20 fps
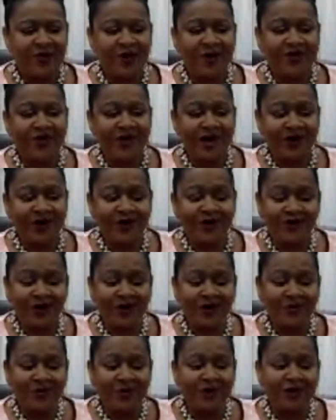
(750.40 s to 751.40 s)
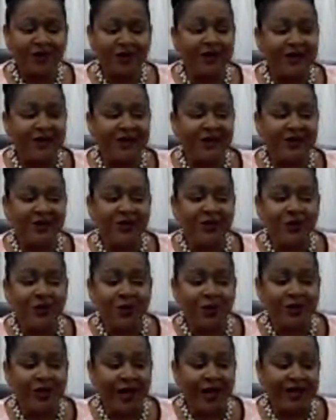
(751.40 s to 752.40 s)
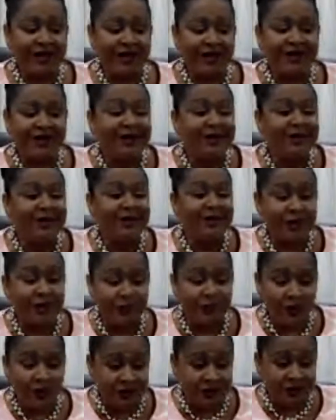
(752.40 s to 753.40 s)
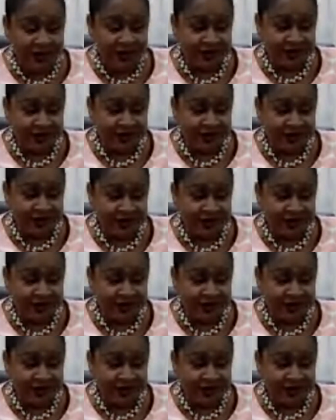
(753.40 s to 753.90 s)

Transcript: well, thank you very much. I didn't know that. I didn't know the process.